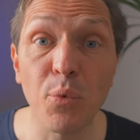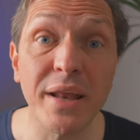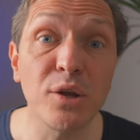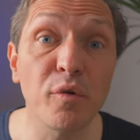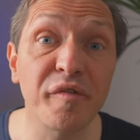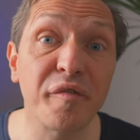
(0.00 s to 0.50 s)

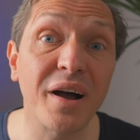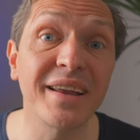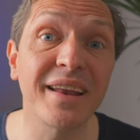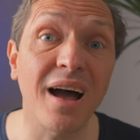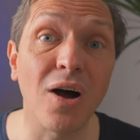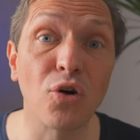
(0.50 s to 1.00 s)
when you
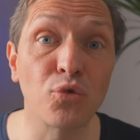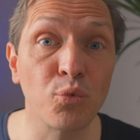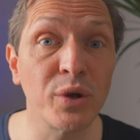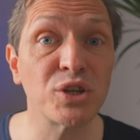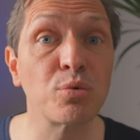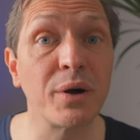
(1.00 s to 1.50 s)
find out
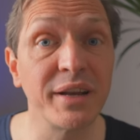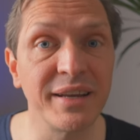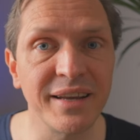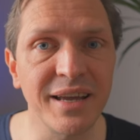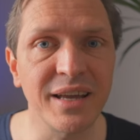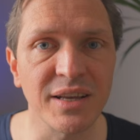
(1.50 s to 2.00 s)
which one
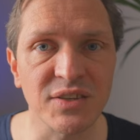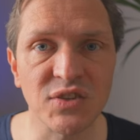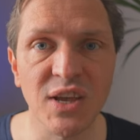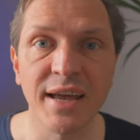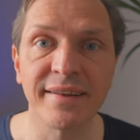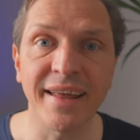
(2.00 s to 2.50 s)
it
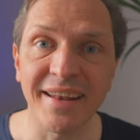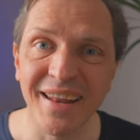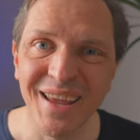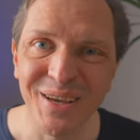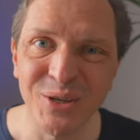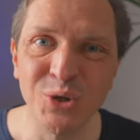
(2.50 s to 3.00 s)
is, then
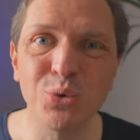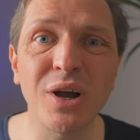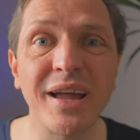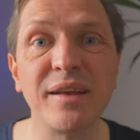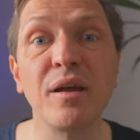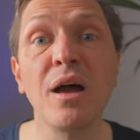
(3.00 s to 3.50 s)
you
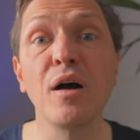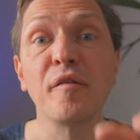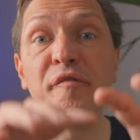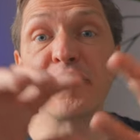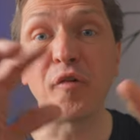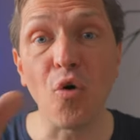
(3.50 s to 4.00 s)
can
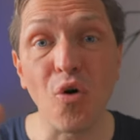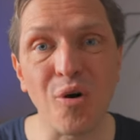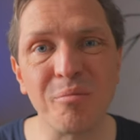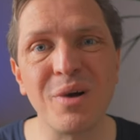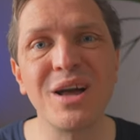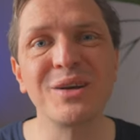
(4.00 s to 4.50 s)

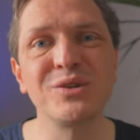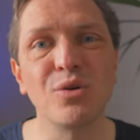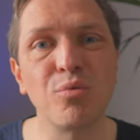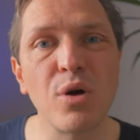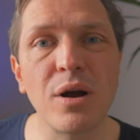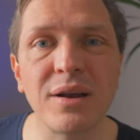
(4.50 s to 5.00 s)
form your
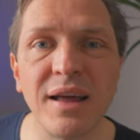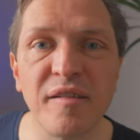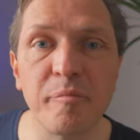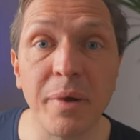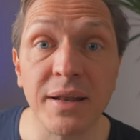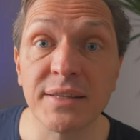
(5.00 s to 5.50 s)
work
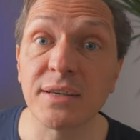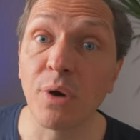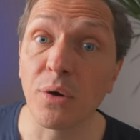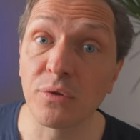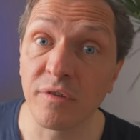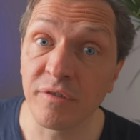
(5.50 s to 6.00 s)
life balance
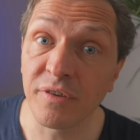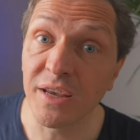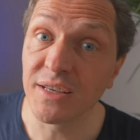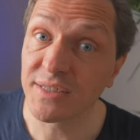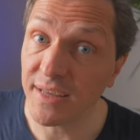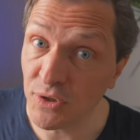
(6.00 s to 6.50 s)
around the
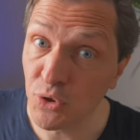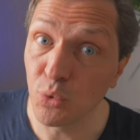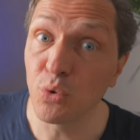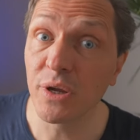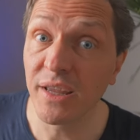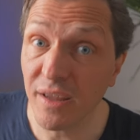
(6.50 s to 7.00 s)
things that do
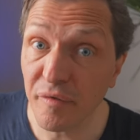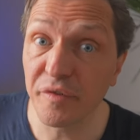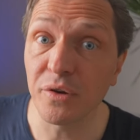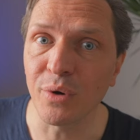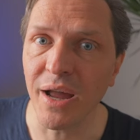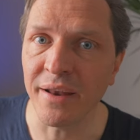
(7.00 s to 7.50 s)
give
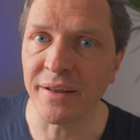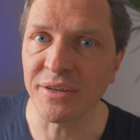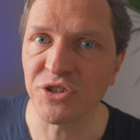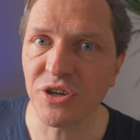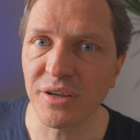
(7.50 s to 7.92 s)
you energy.